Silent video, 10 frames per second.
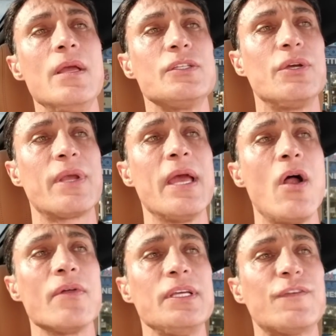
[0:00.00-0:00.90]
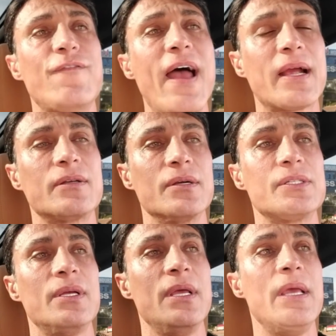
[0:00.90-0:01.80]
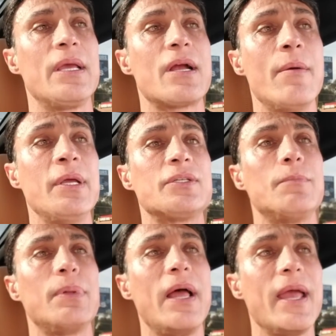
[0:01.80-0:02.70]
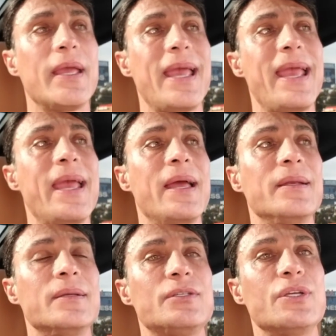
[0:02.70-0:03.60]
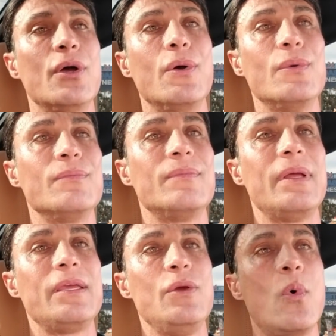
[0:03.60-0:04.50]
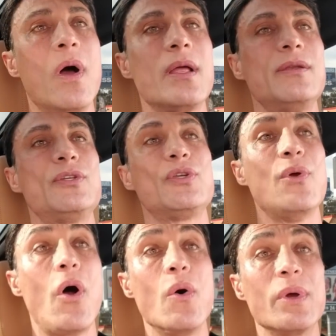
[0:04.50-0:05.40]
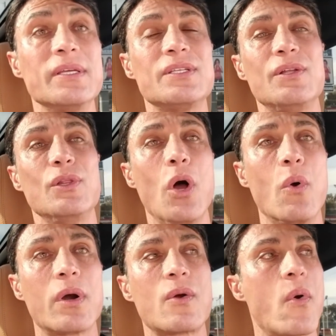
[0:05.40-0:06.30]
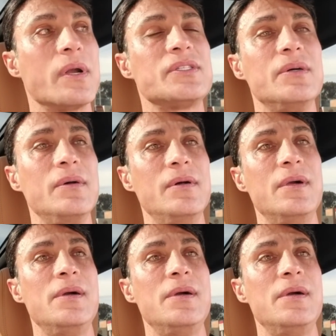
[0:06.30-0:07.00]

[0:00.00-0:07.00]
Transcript: So again, all these factors come into play, and so you want to always lower cortisol